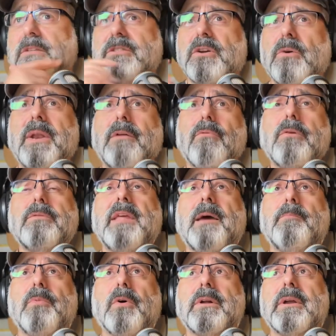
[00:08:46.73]
So when I wrote
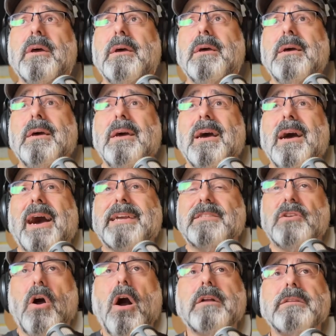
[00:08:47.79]
that book, I
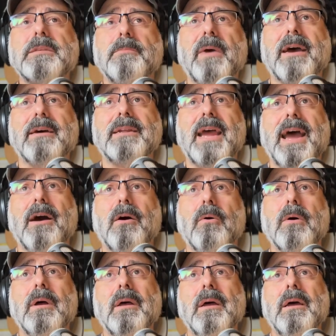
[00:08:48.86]
talked about
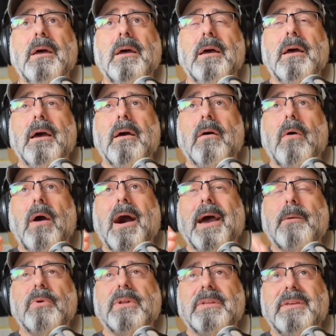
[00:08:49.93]
how
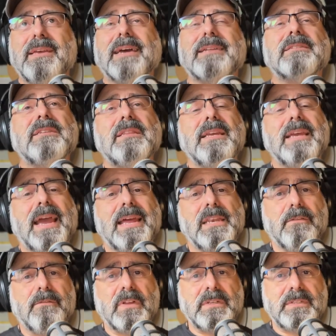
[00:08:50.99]
I would get to the
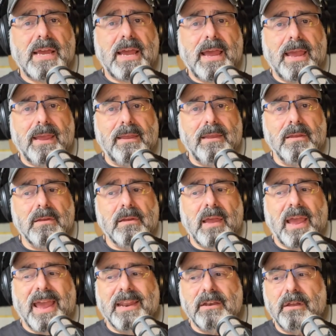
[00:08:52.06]
end of a day
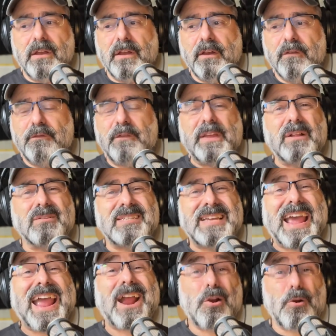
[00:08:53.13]
and feel
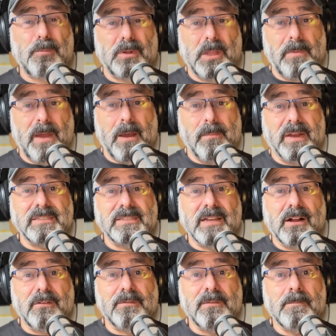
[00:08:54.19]
terrible about
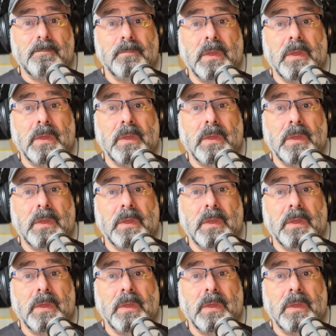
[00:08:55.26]
myself.